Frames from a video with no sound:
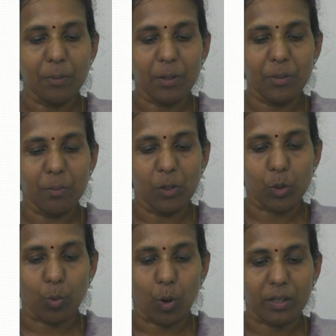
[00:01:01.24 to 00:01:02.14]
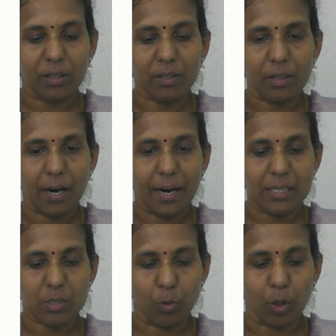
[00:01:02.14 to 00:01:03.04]
permeable to water
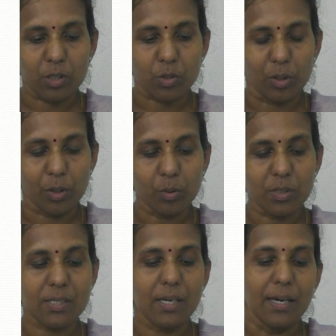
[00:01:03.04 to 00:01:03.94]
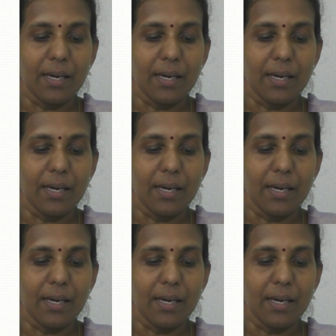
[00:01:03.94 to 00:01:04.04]
and small solutes.